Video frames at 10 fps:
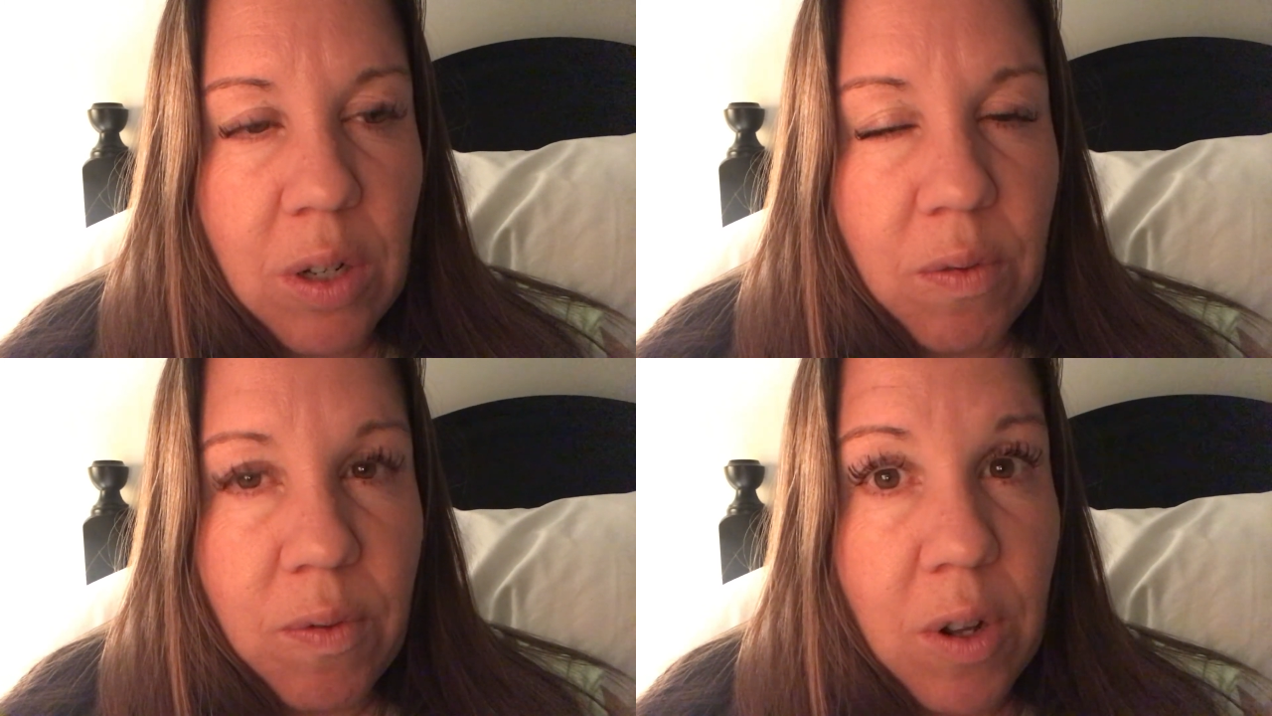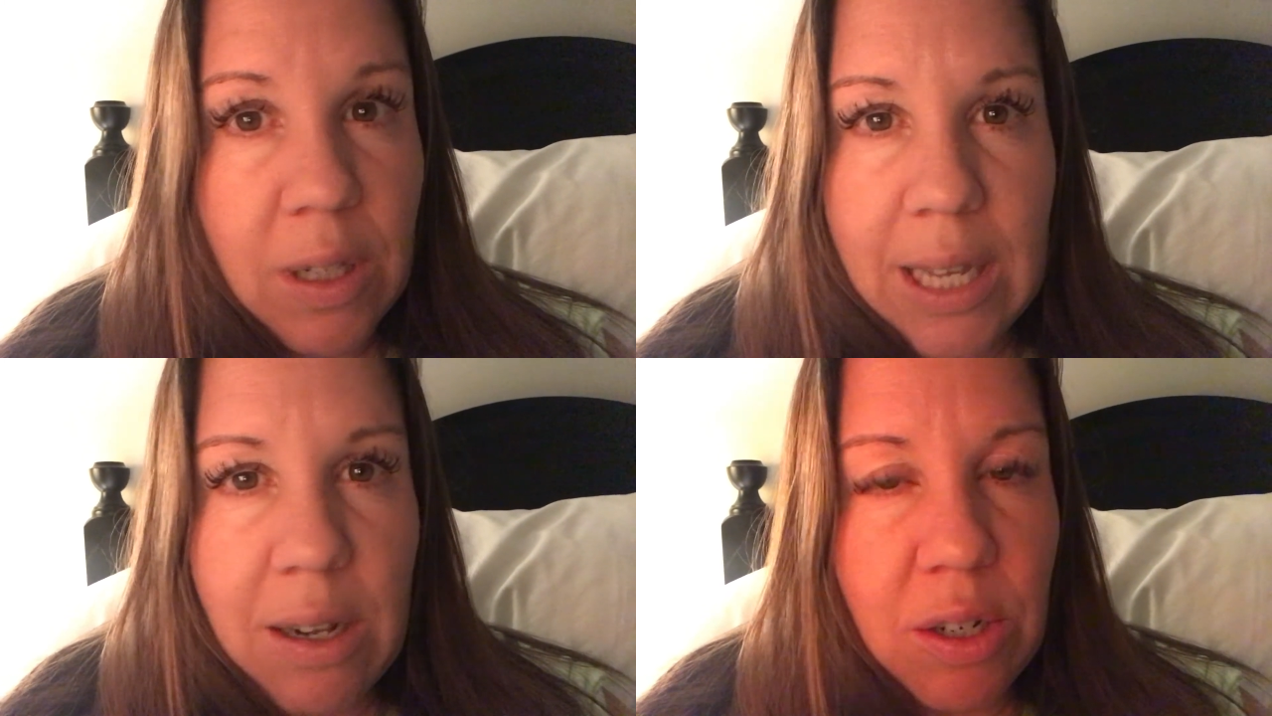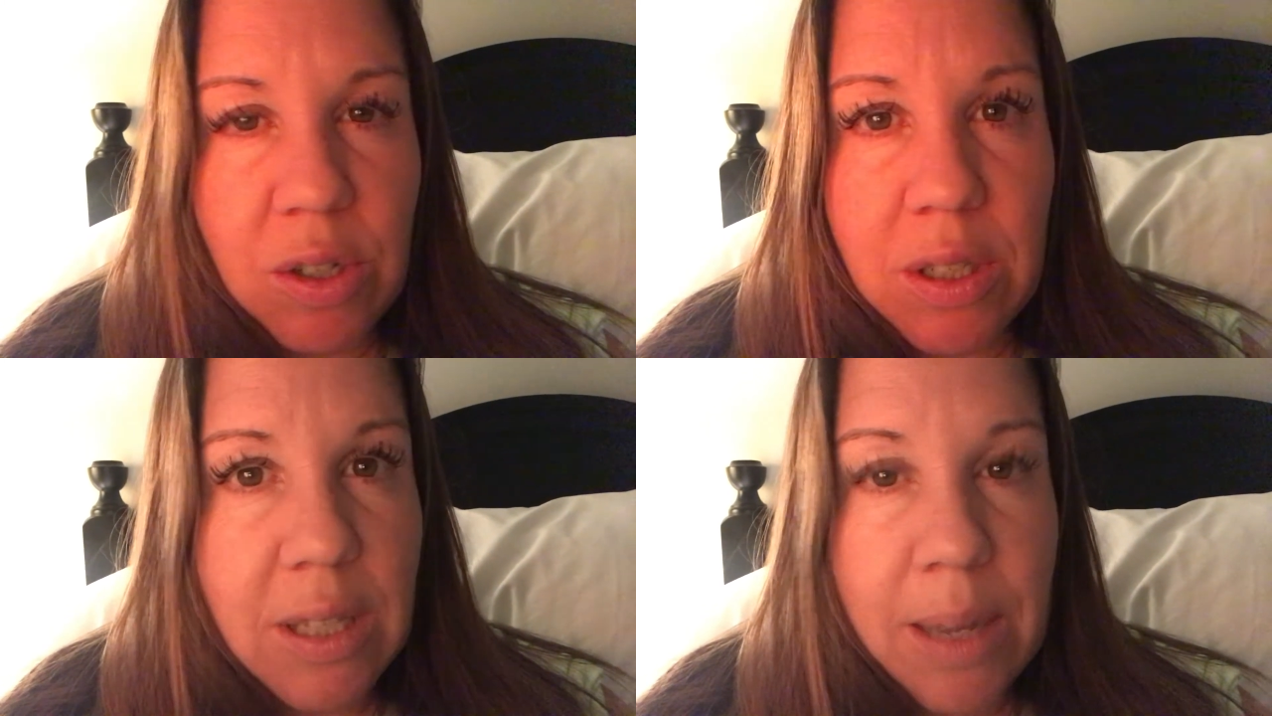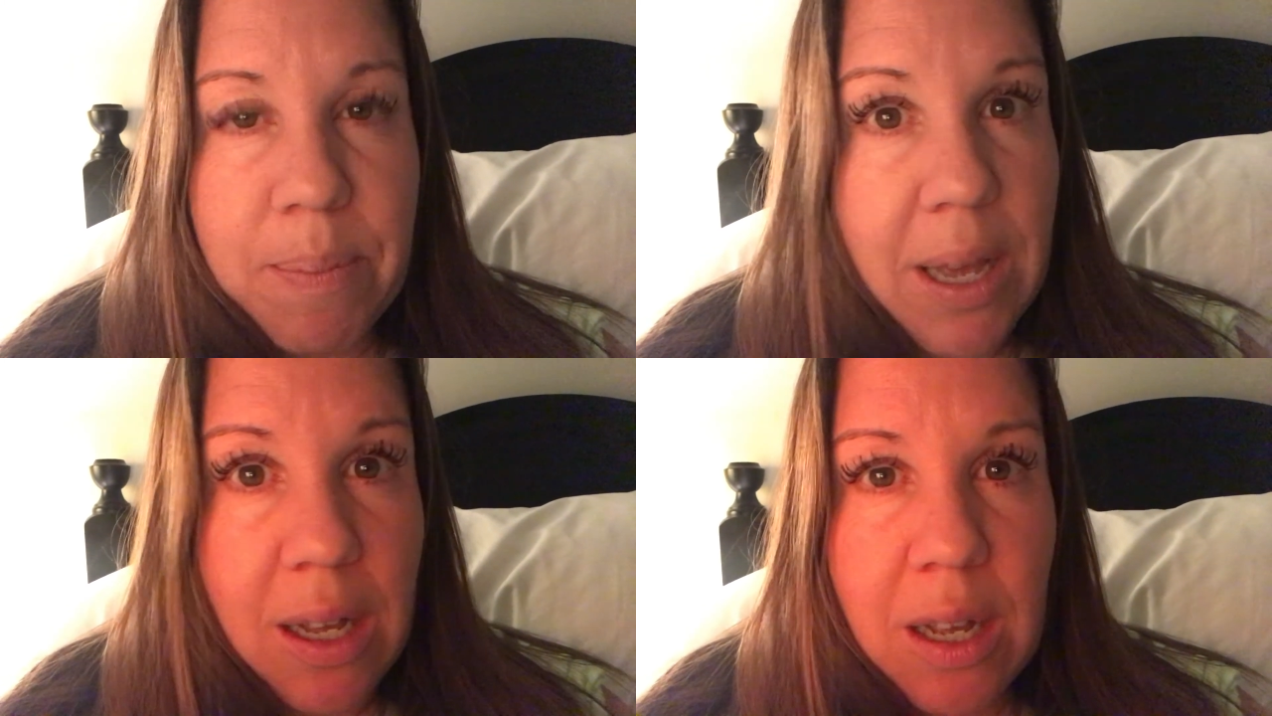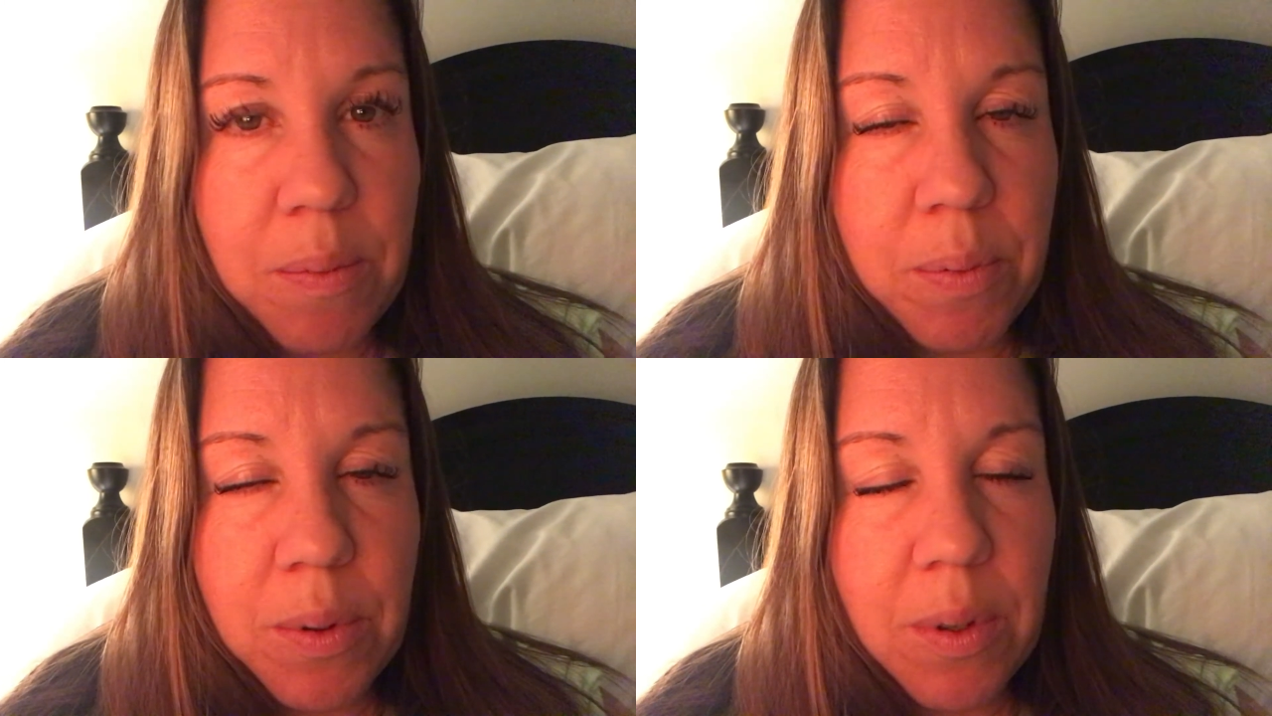fall down and just get back up,
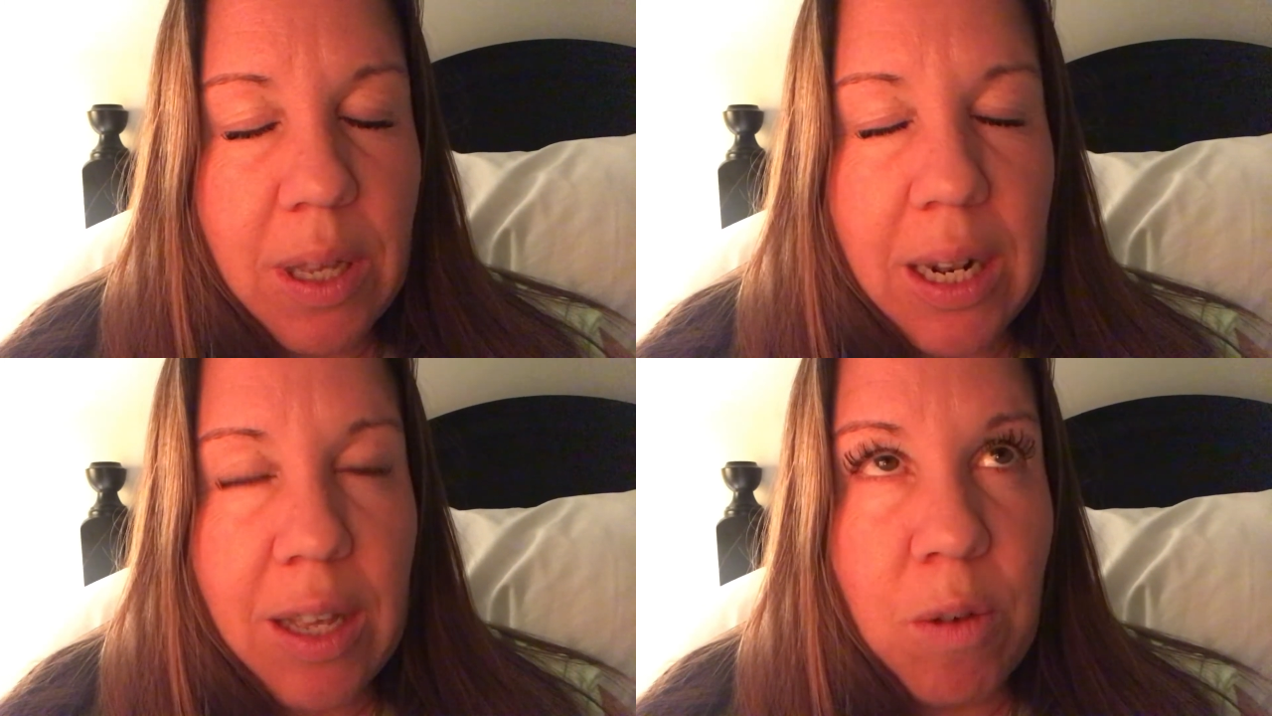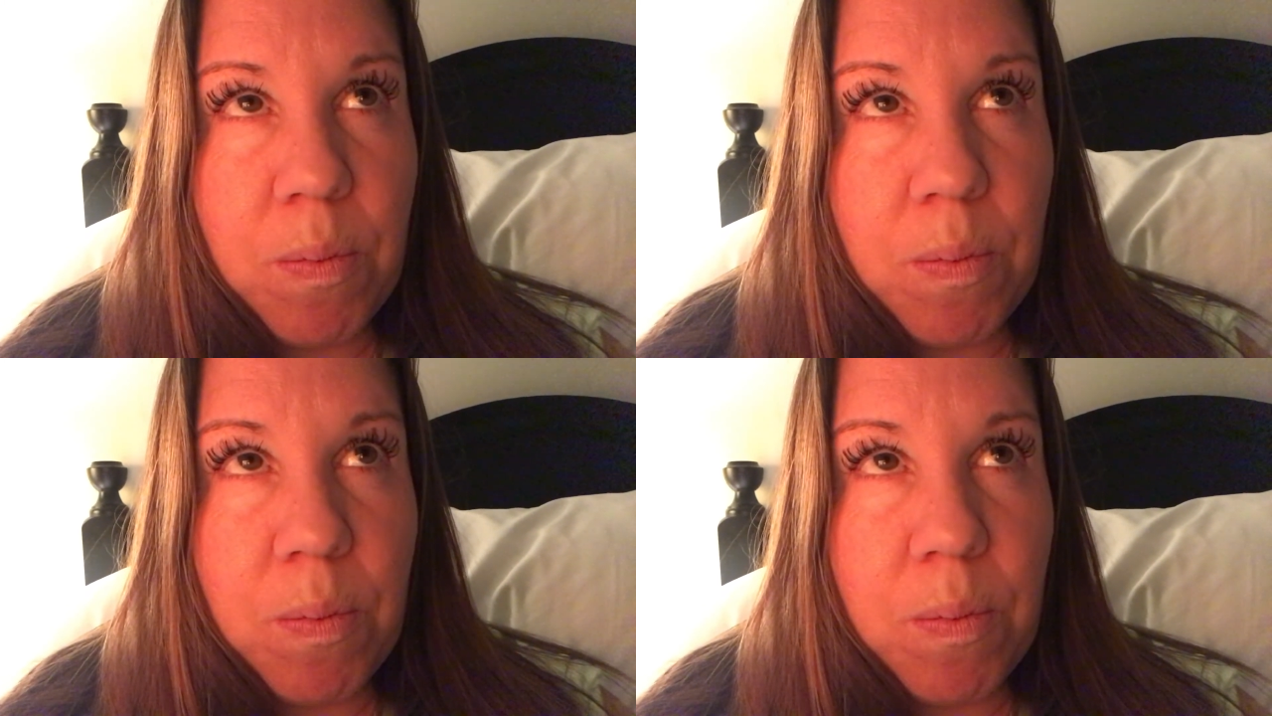and I